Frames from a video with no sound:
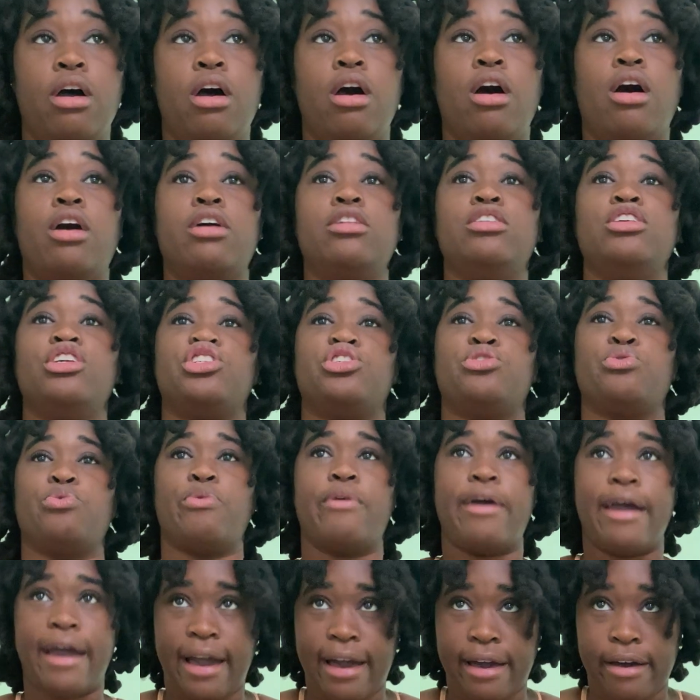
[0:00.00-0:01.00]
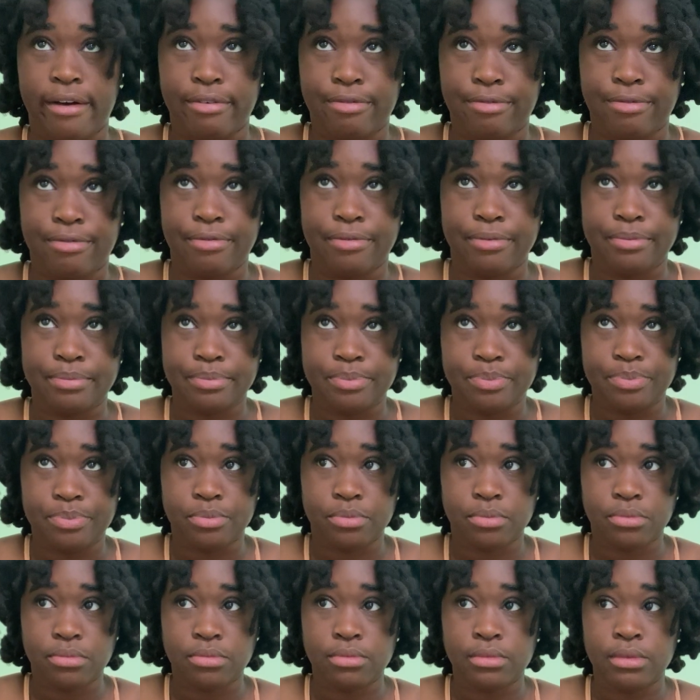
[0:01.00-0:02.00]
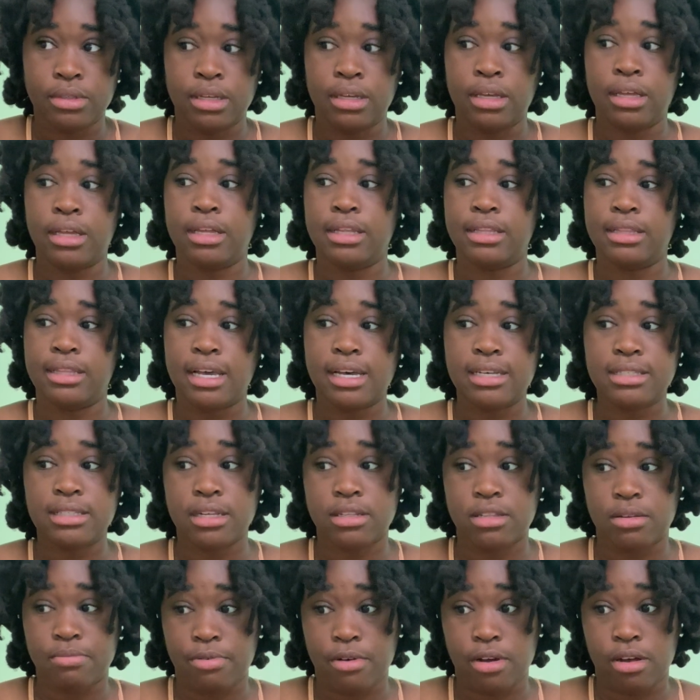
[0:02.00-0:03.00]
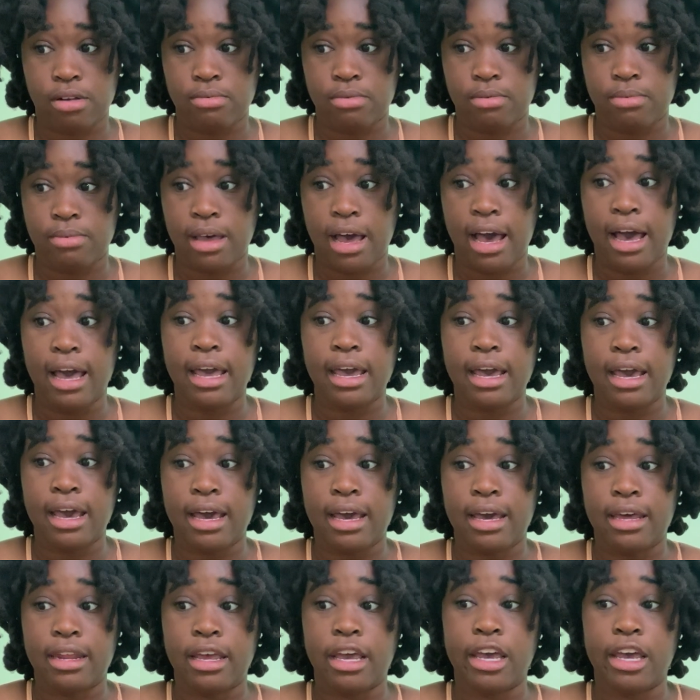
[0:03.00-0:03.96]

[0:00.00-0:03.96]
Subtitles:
on this raft. That's not the problem. I had